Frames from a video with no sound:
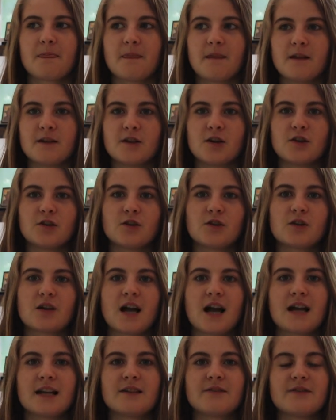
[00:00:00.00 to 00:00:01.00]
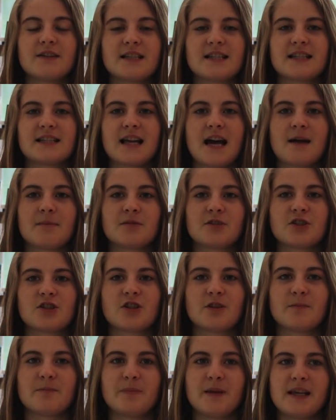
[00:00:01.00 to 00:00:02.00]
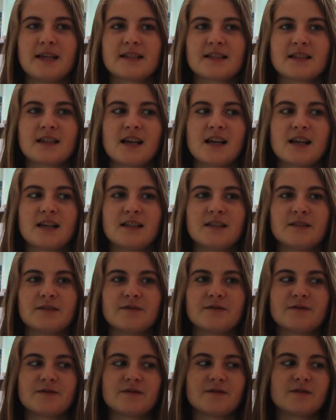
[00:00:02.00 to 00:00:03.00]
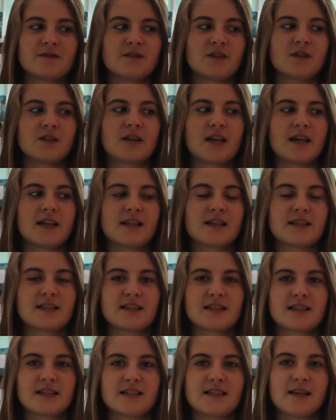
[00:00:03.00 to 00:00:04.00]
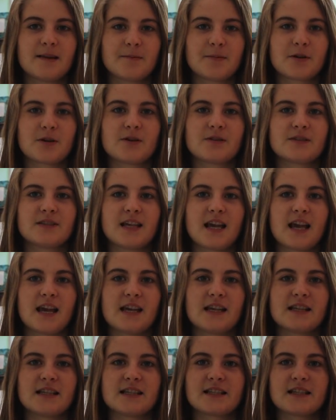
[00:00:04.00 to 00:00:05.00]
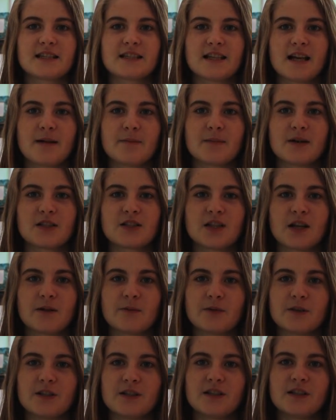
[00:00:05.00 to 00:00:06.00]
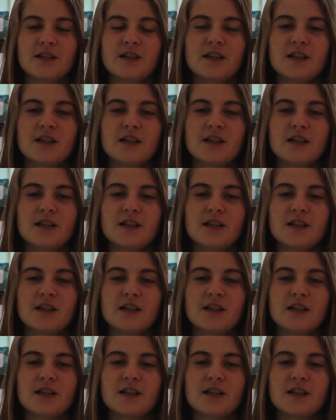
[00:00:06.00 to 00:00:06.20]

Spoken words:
know, you'll kind of establish a baseline of, okay, this is a typical day and this is how much I would